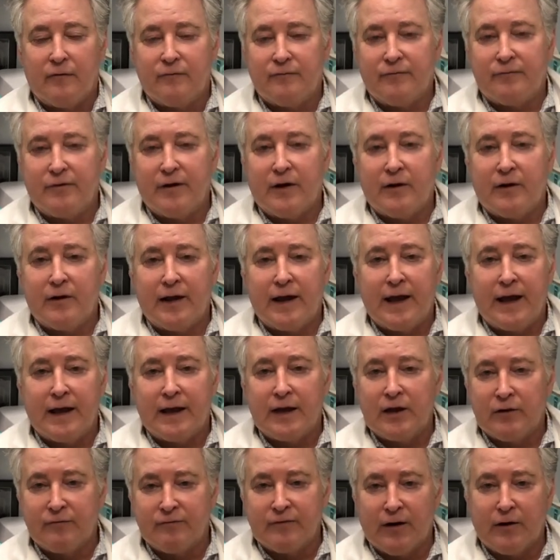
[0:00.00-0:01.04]

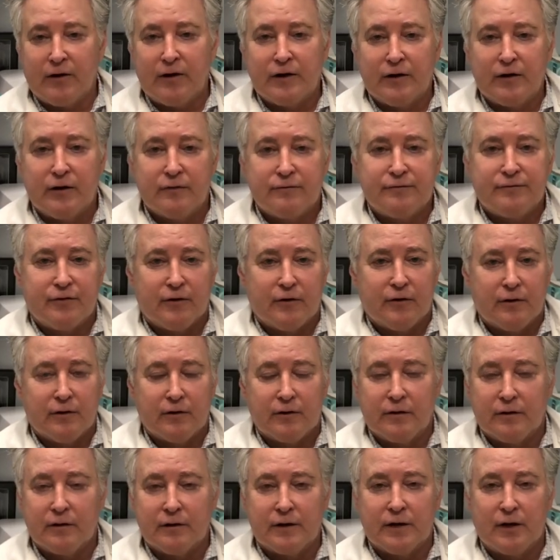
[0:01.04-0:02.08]
Very good for
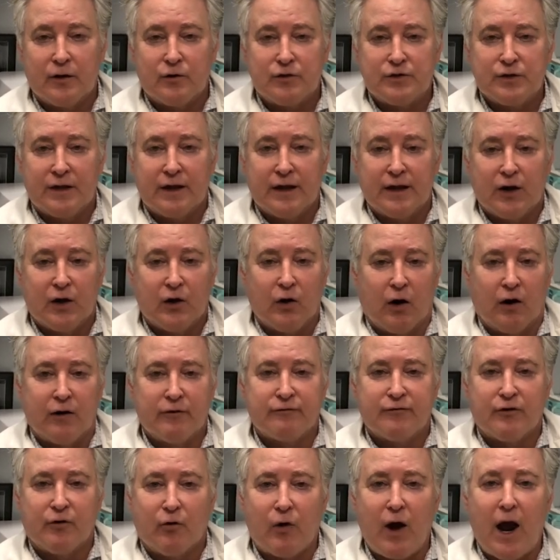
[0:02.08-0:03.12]
garden
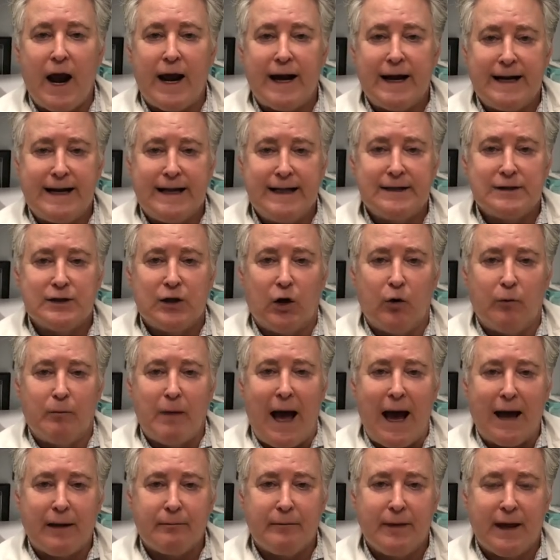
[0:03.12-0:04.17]
variety, low
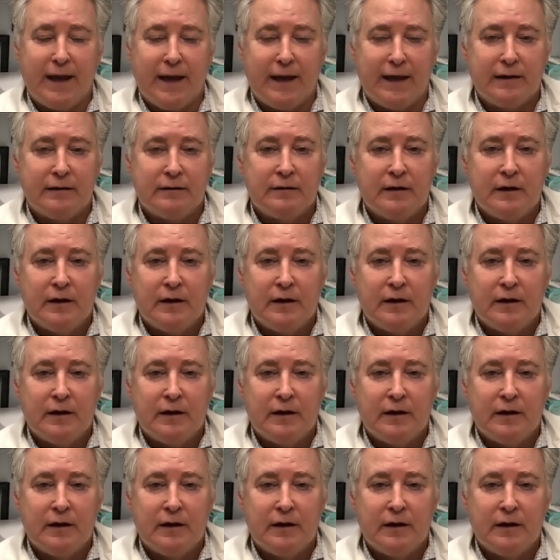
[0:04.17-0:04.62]
back pain.